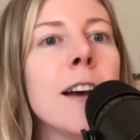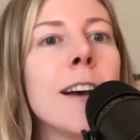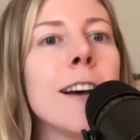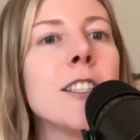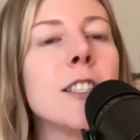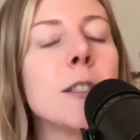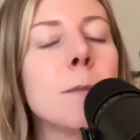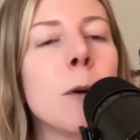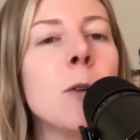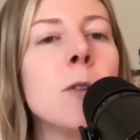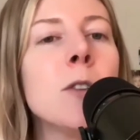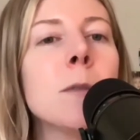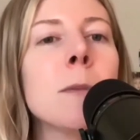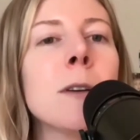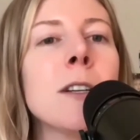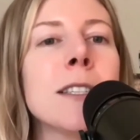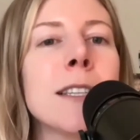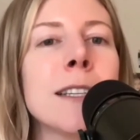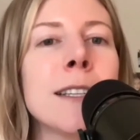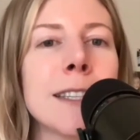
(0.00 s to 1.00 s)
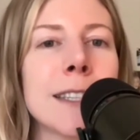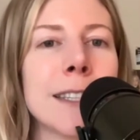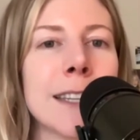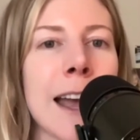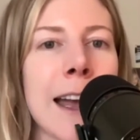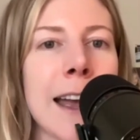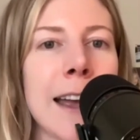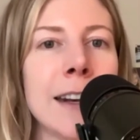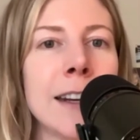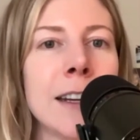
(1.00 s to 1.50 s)
A spokesperson
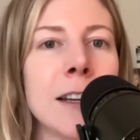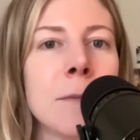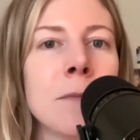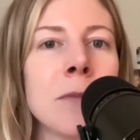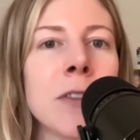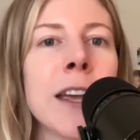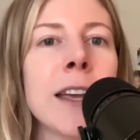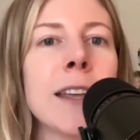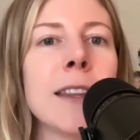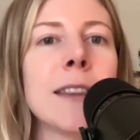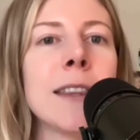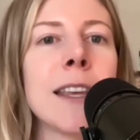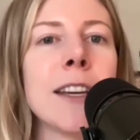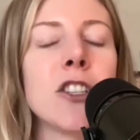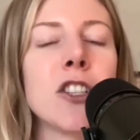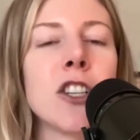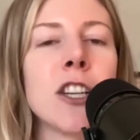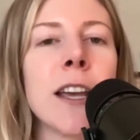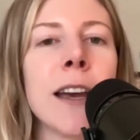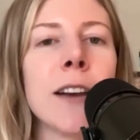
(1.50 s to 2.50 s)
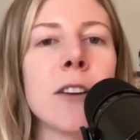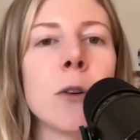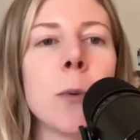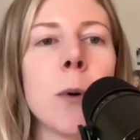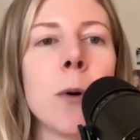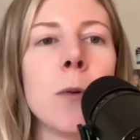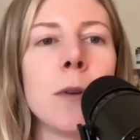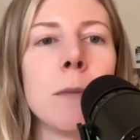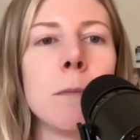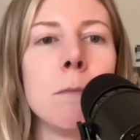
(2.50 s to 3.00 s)
said that she had,
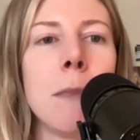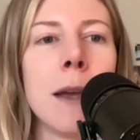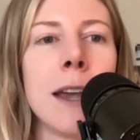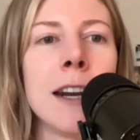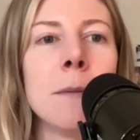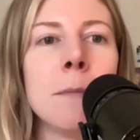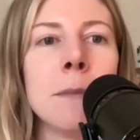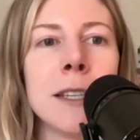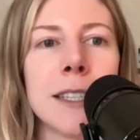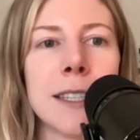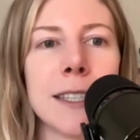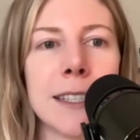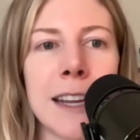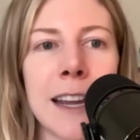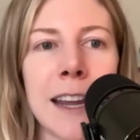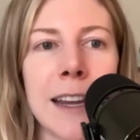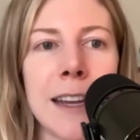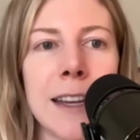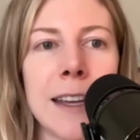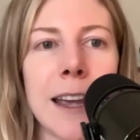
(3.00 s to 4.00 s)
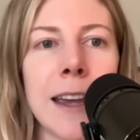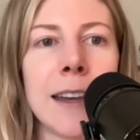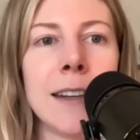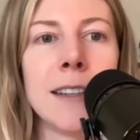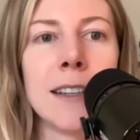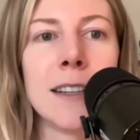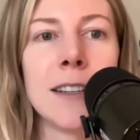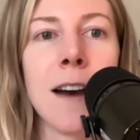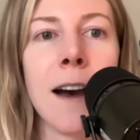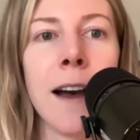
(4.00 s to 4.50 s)
quote, made a mistake and
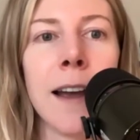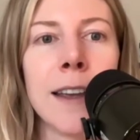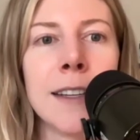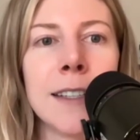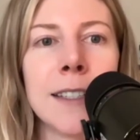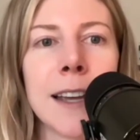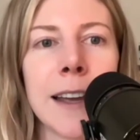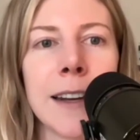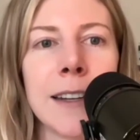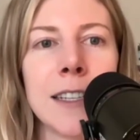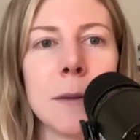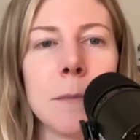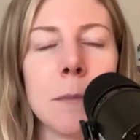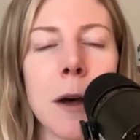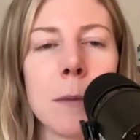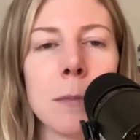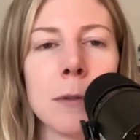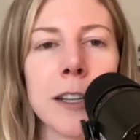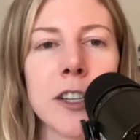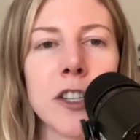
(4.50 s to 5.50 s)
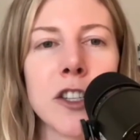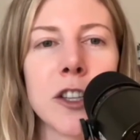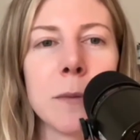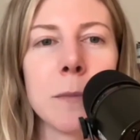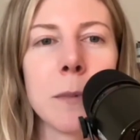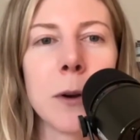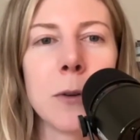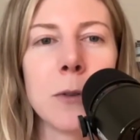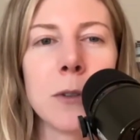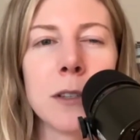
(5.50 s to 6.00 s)
did not intend to publish the
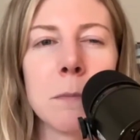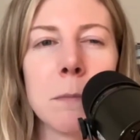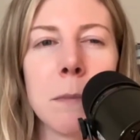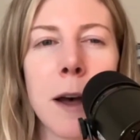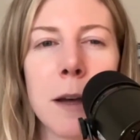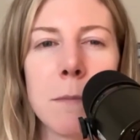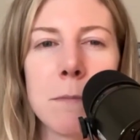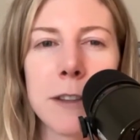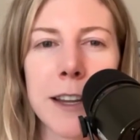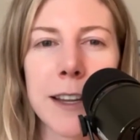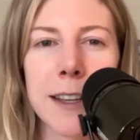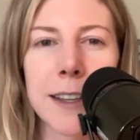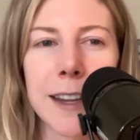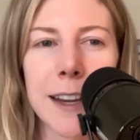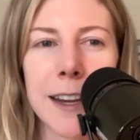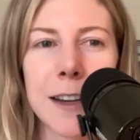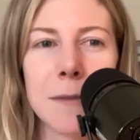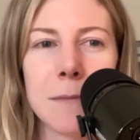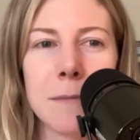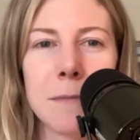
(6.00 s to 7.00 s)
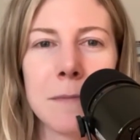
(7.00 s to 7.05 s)
post publicly.